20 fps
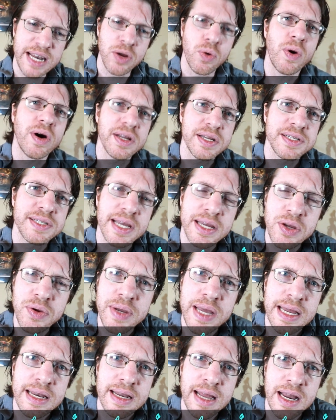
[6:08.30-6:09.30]
inequalities that you
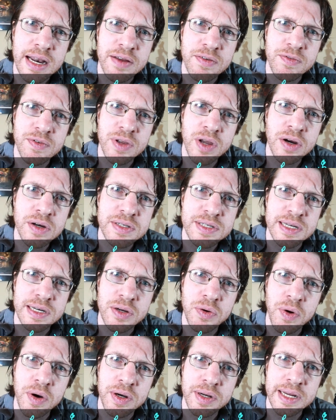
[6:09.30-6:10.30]
get out of Young's
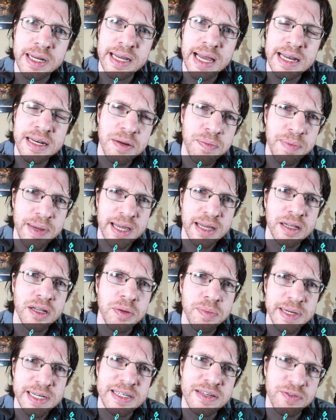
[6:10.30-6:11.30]
inequality end up being a
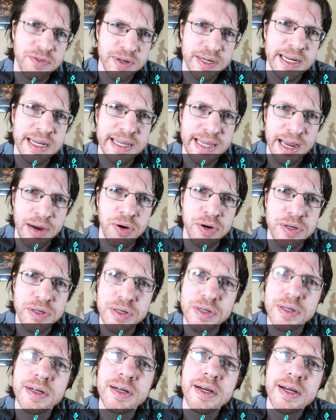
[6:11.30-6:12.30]
little bit different in
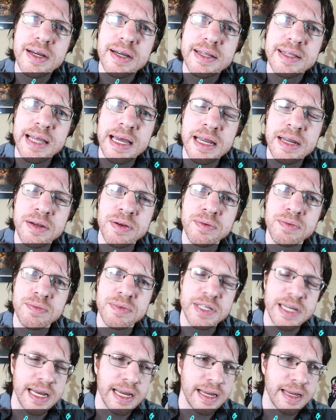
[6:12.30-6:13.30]
character than,
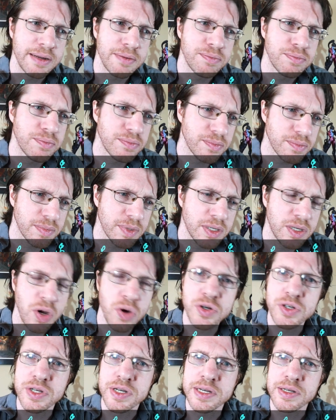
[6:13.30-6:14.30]
say,
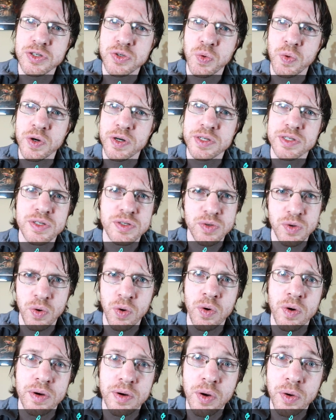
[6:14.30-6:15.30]
Cauchy, Schwarz,
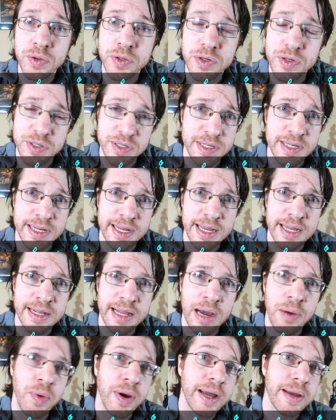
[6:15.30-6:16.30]
or Holders in, in
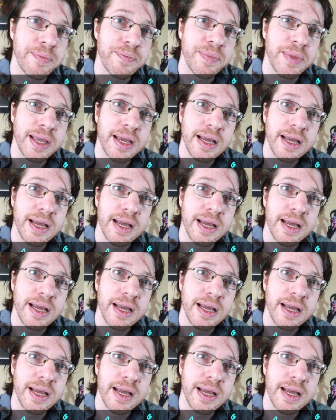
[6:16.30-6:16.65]
that way.